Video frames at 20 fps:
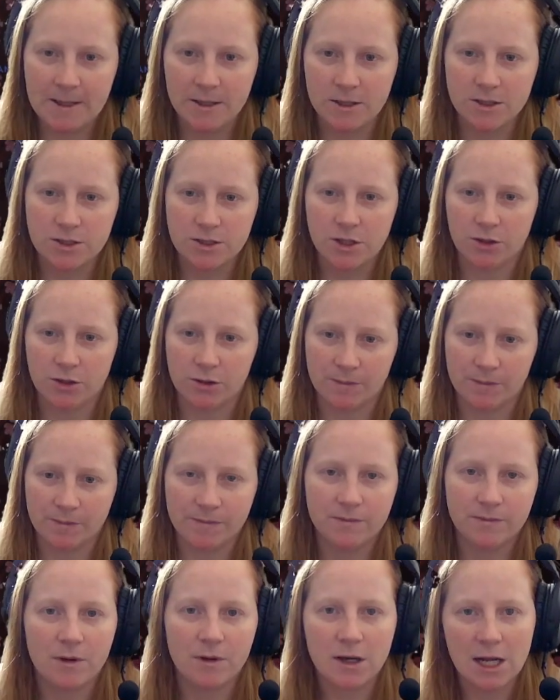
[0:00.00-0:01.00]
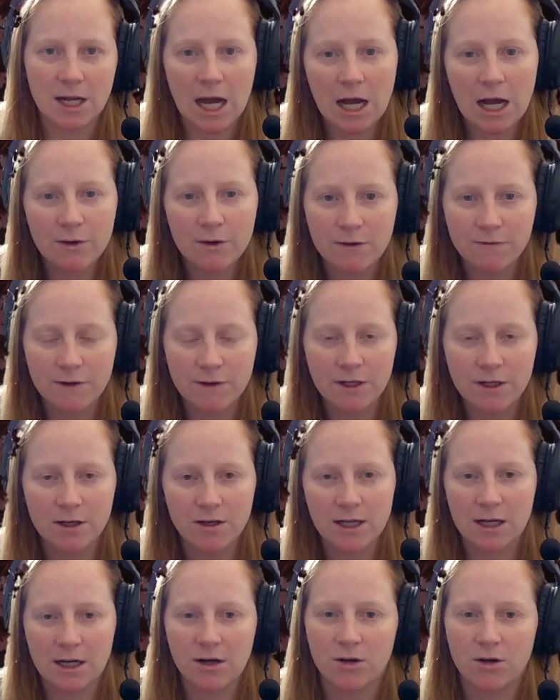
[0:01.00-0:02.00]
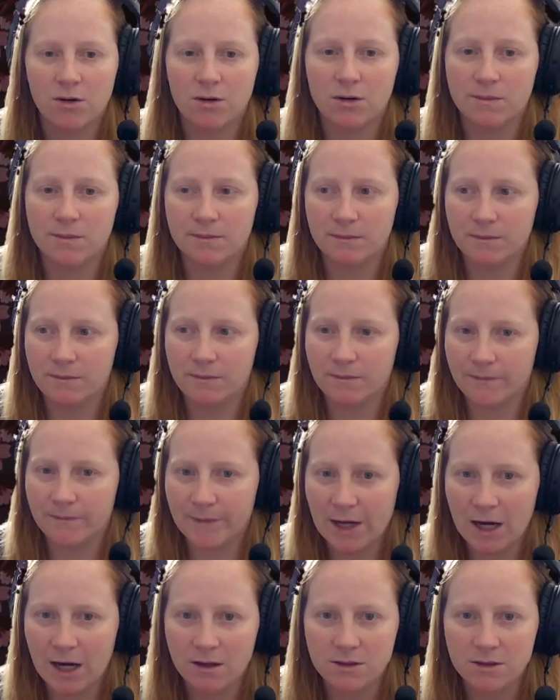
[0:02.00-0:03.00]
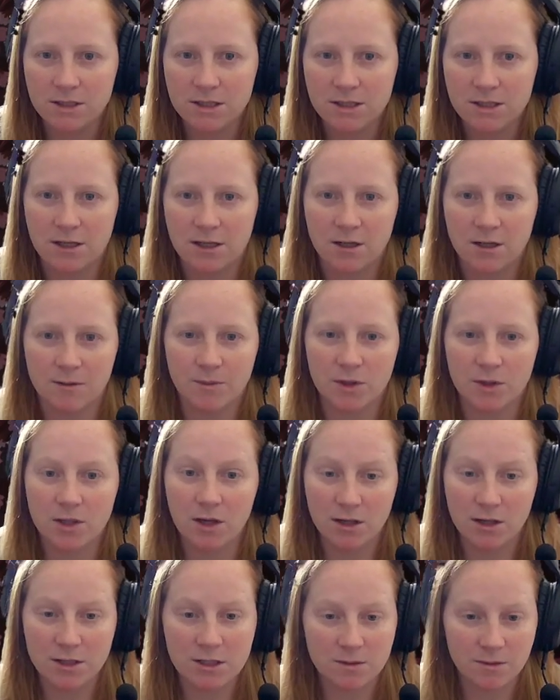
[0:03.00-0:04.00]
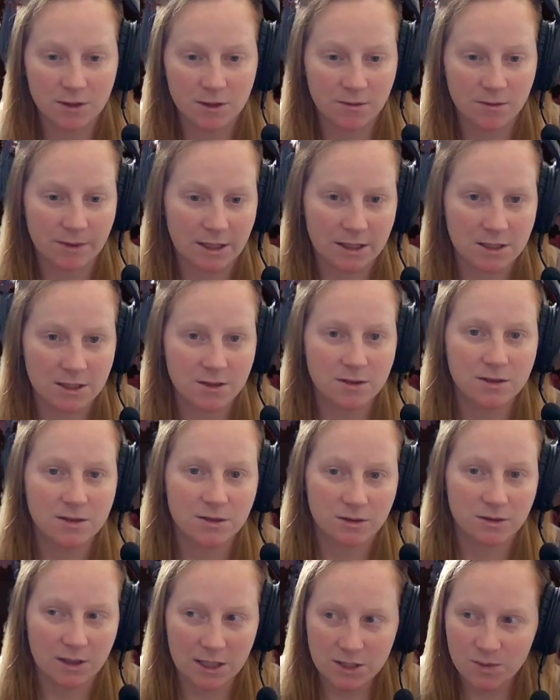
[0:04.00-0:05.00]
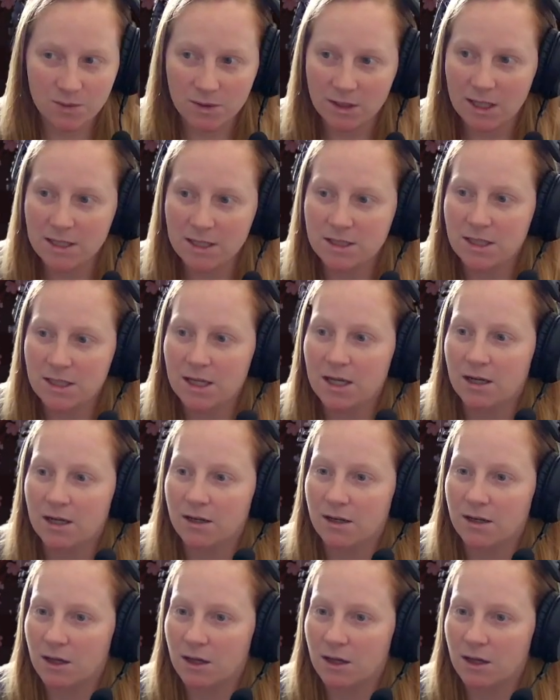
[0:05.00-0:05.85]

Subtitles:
So, now we figured out how to set up custom commands. So that's where that's at.